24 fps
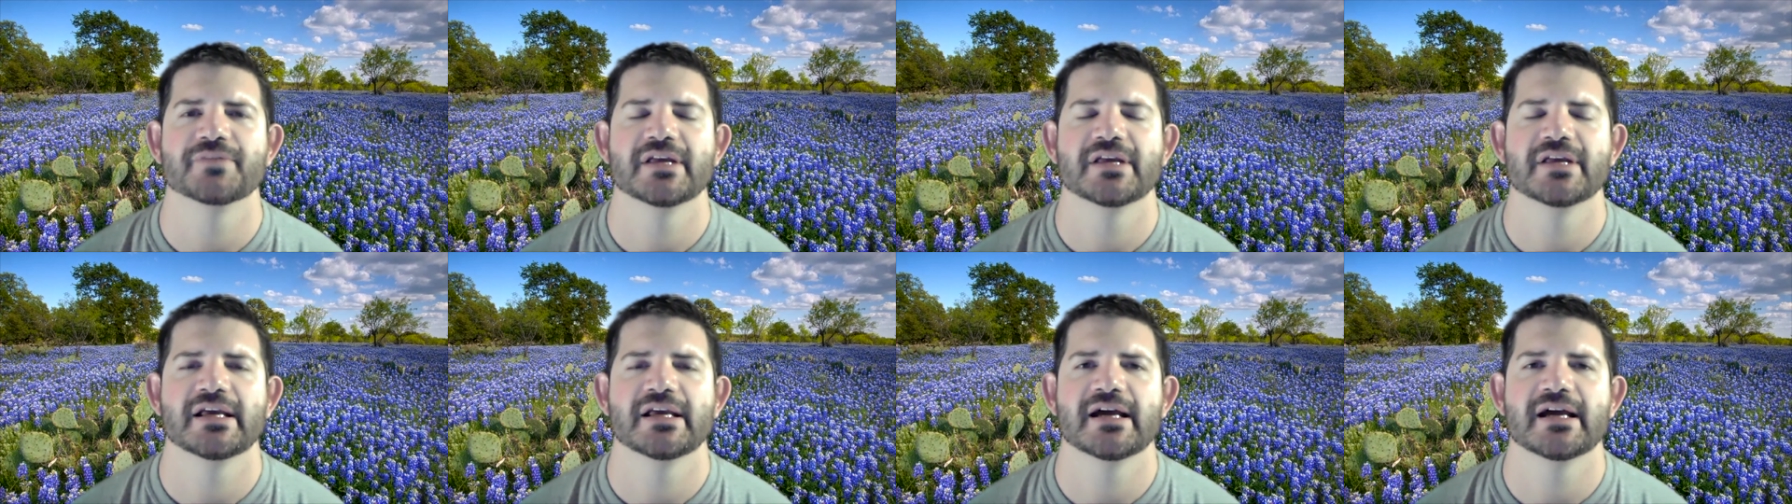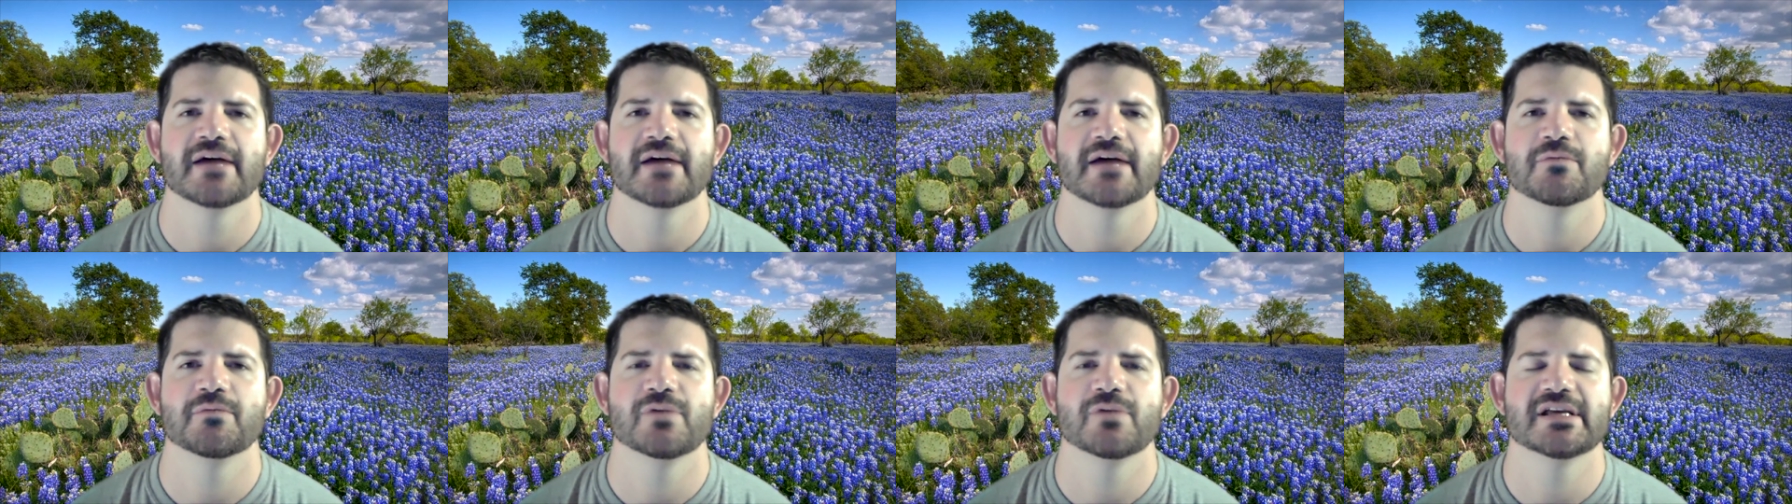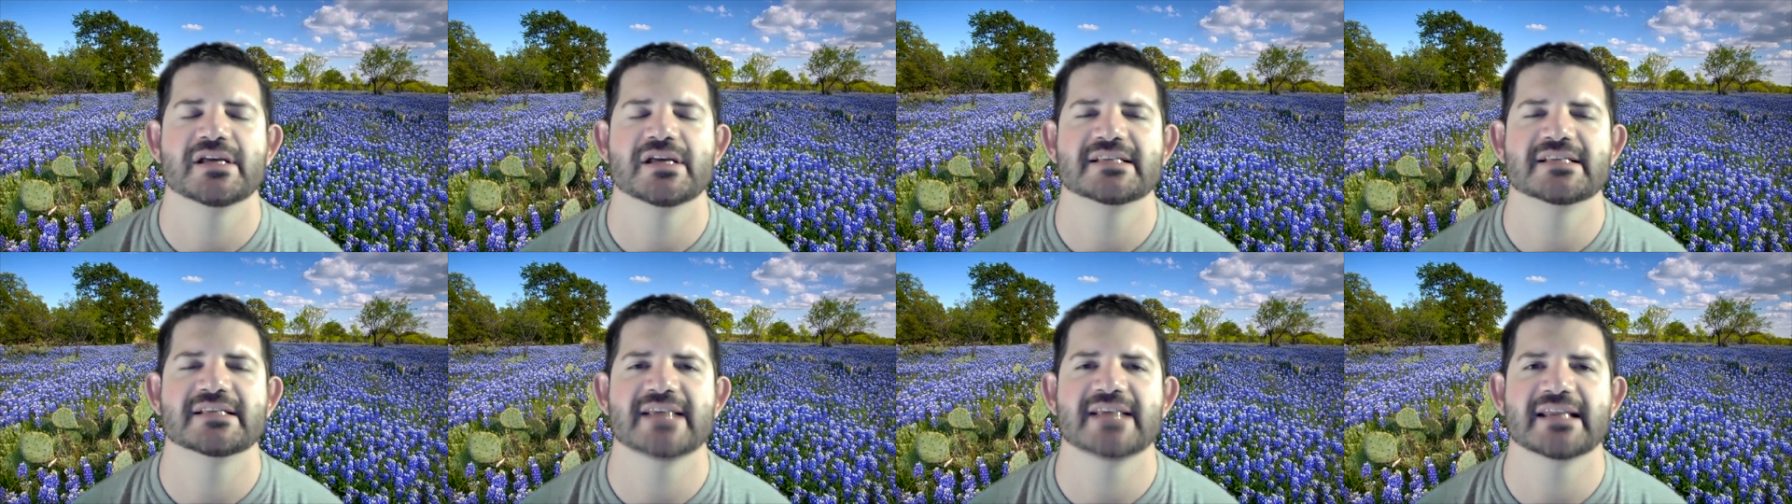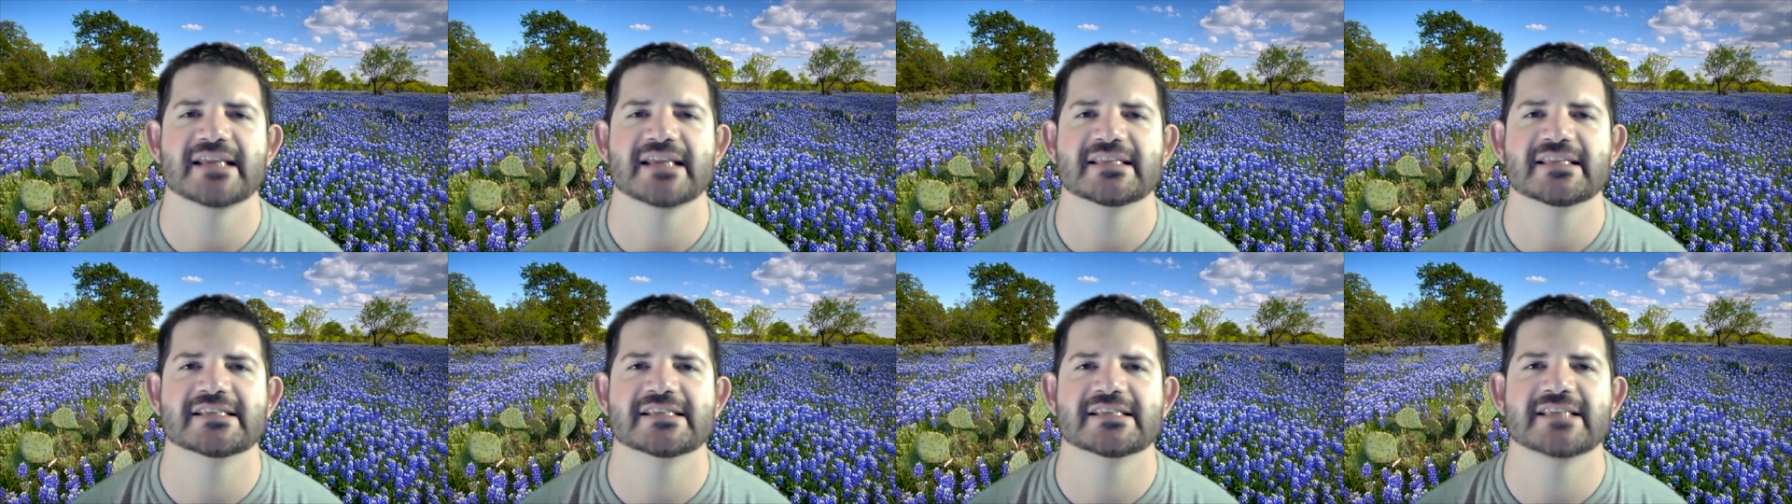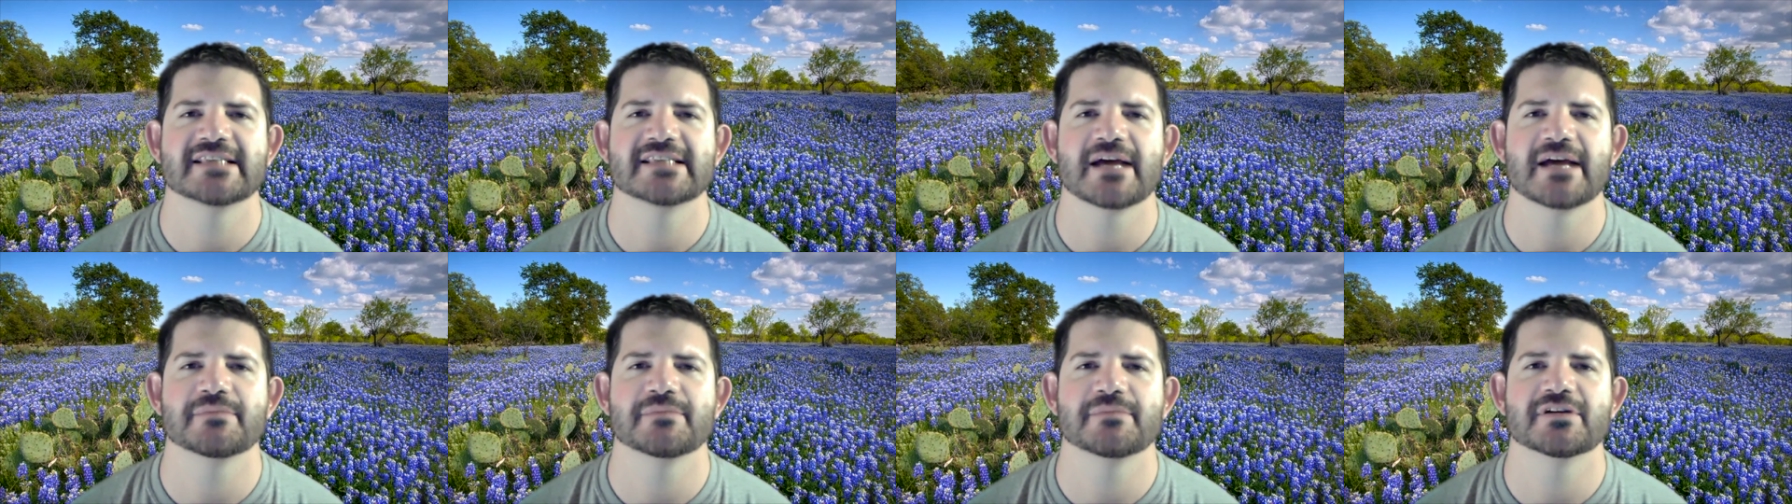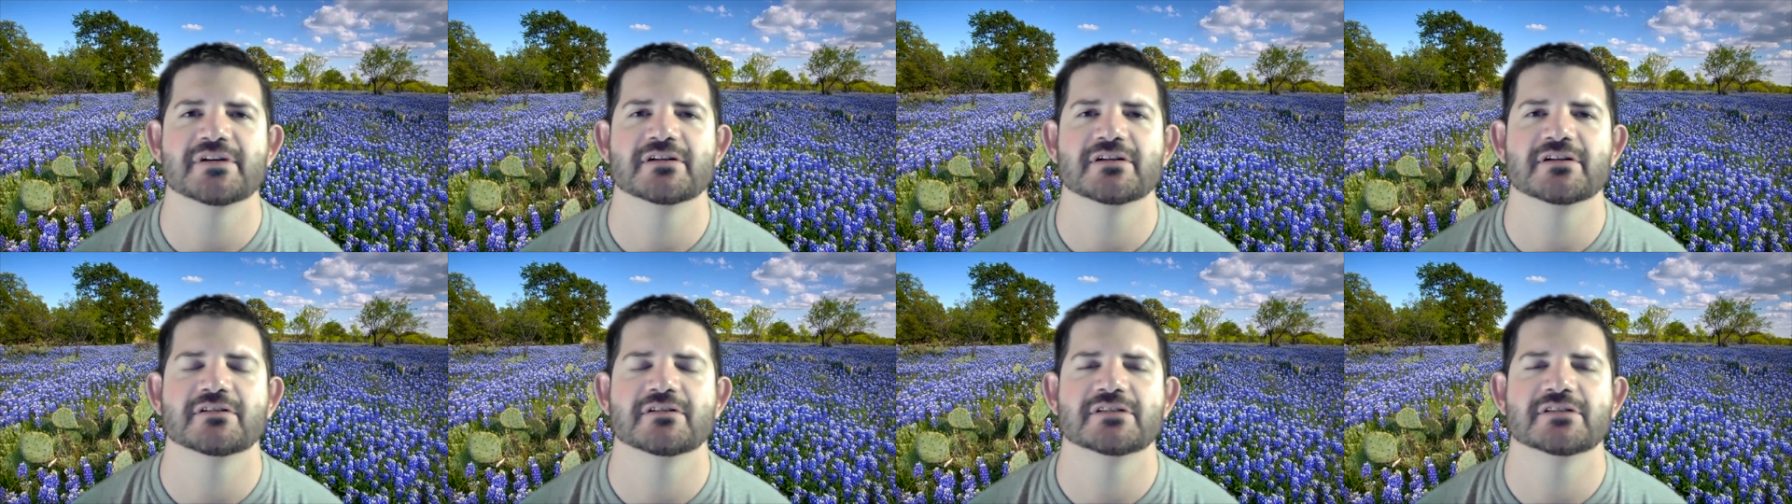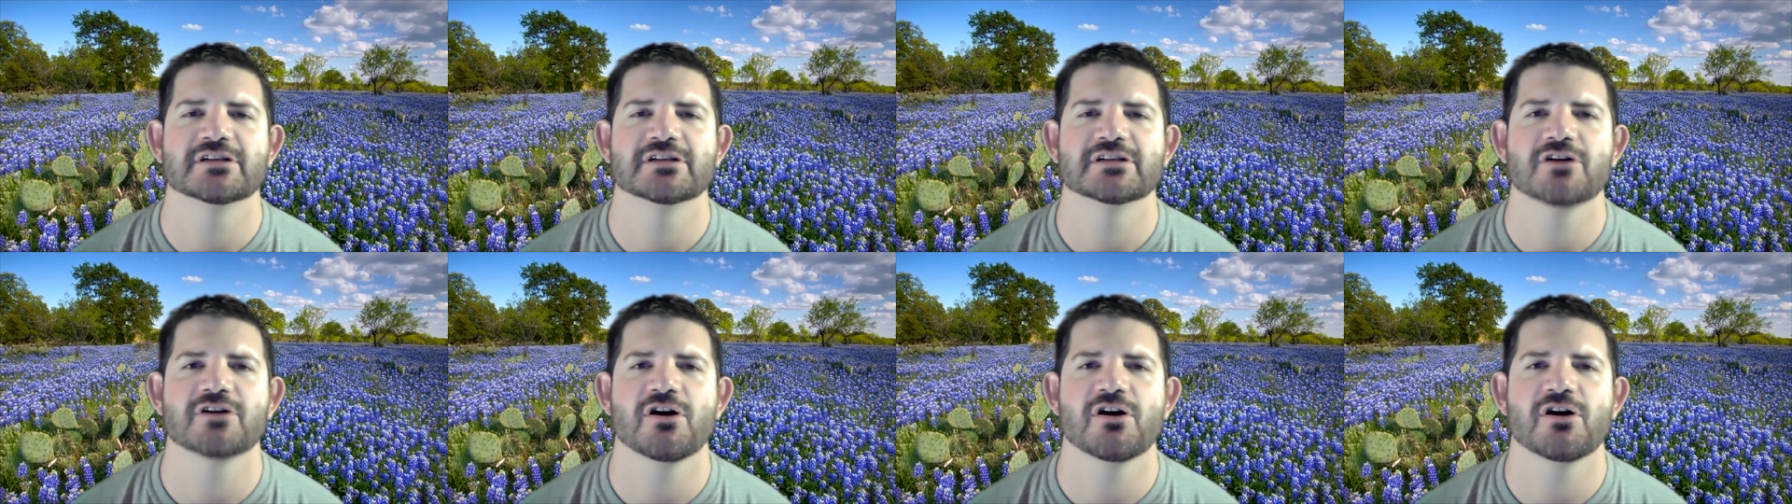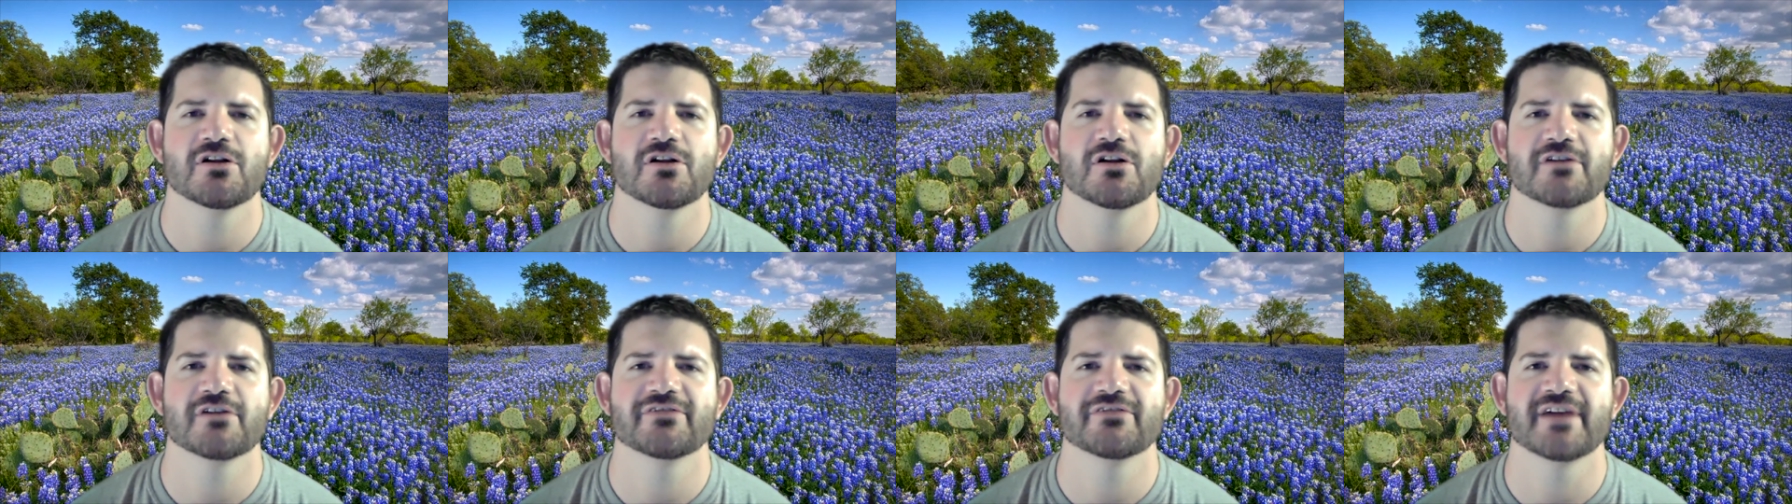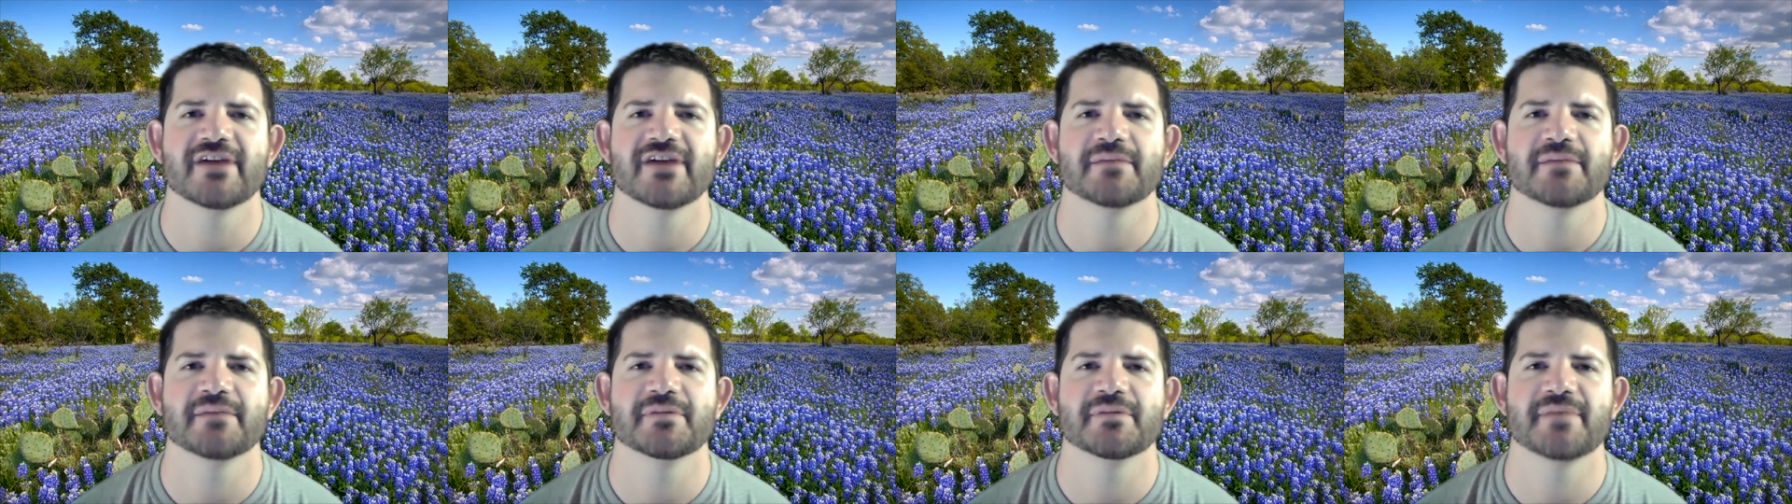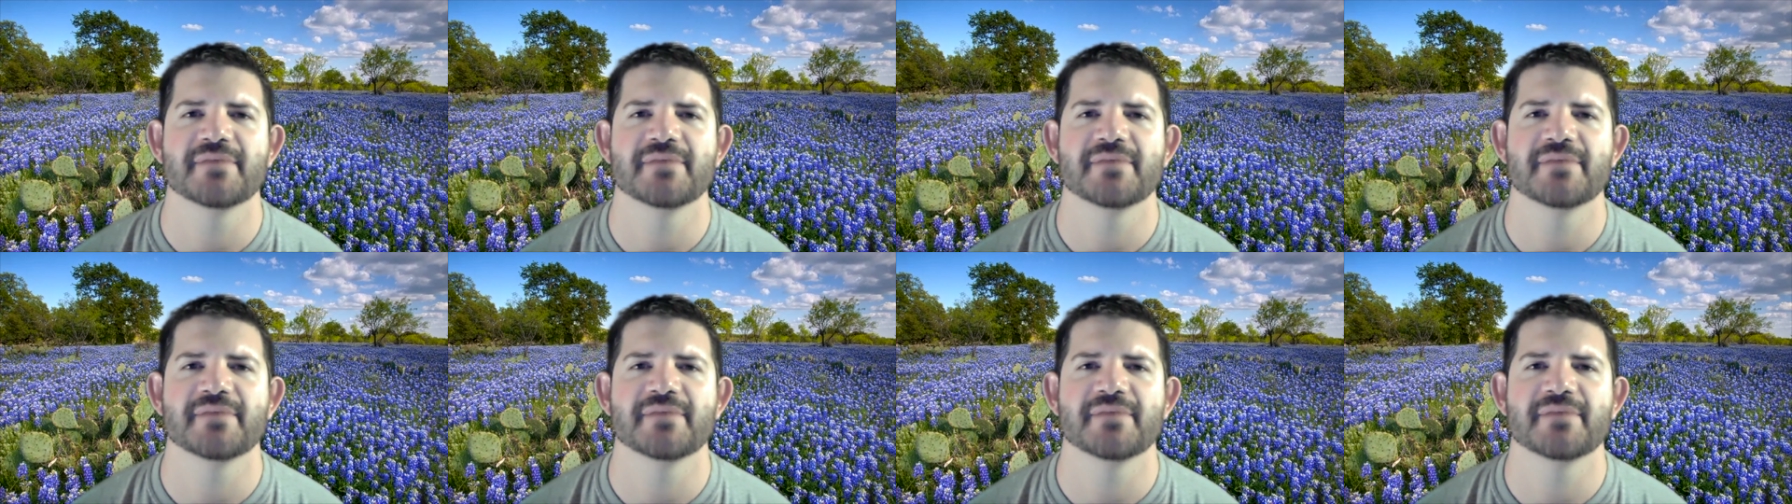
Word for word: Um, we can take this time to, to call our family,